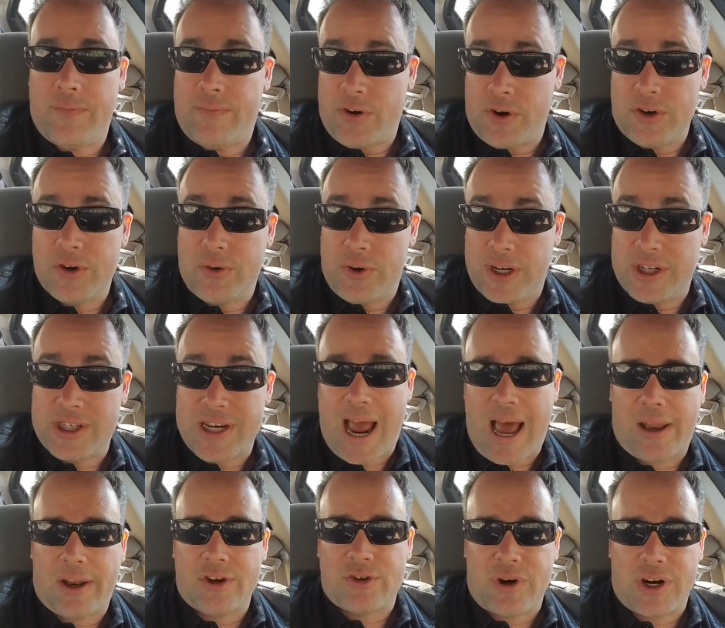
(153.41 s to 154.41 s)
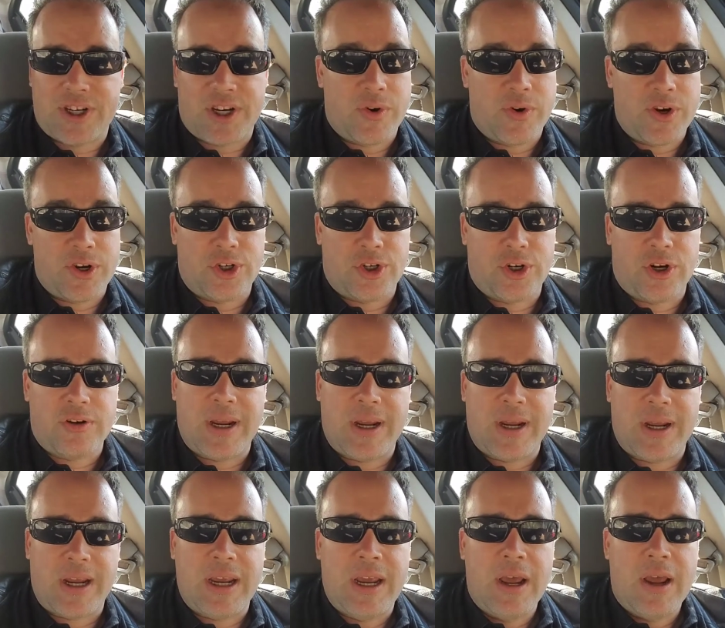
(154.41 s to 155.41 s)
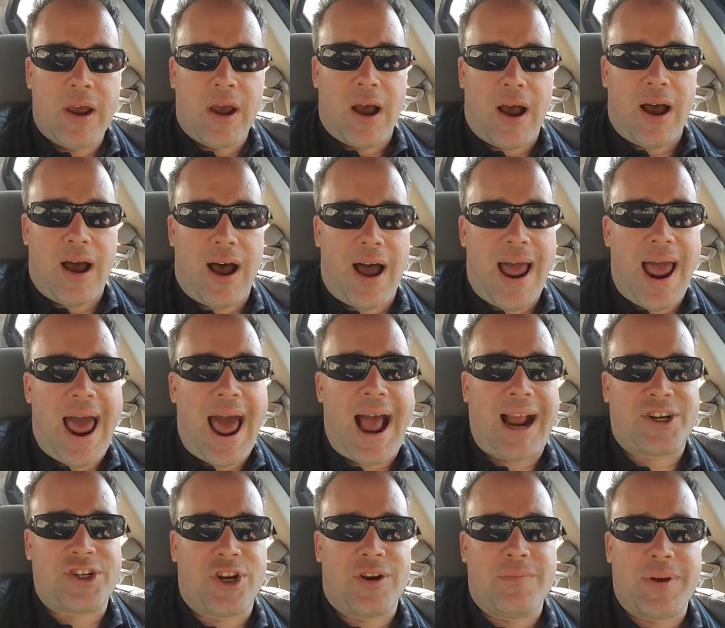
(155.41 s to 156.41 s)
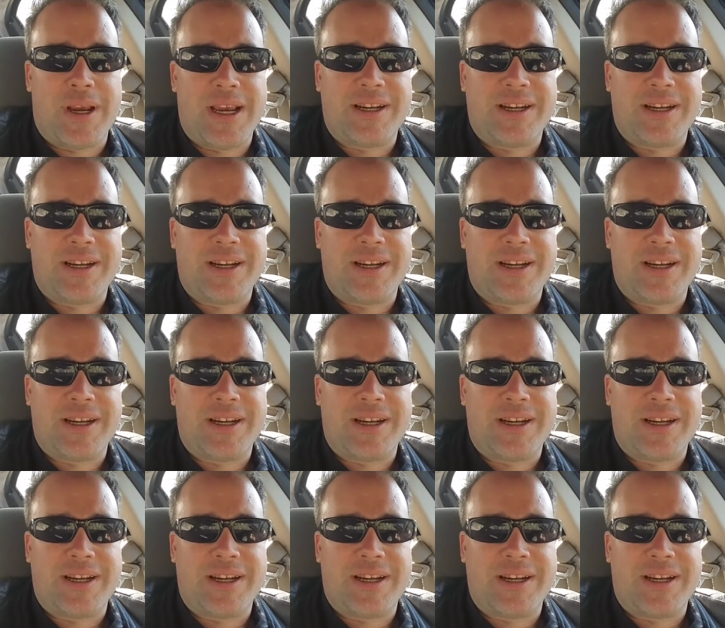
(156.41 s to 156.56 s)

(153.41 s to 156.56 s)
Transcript: if you're doing salad dressing, shouldn't be, action beats.